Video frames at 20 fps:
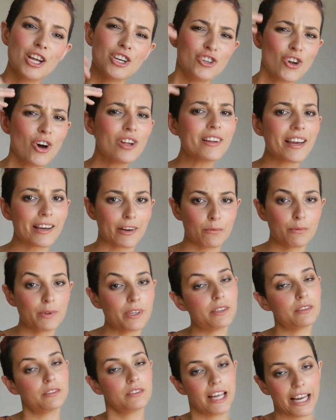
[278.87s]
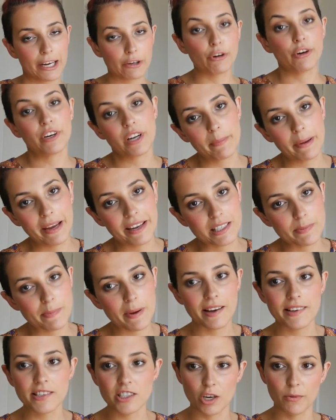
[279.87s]
not like real, like grown-up
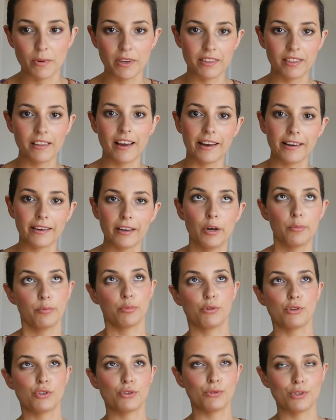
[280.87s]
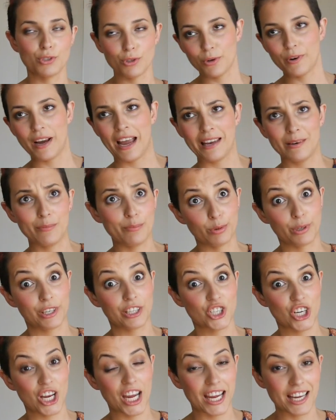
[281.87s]
antipasto with like prosciutto and
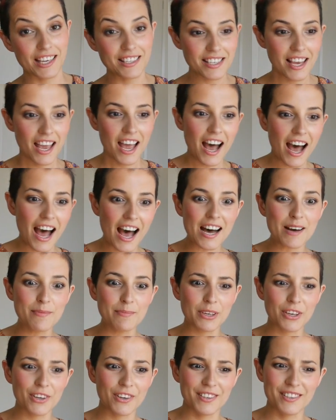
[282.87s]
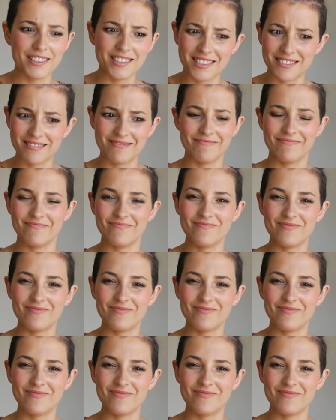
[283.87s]
brie cheese, because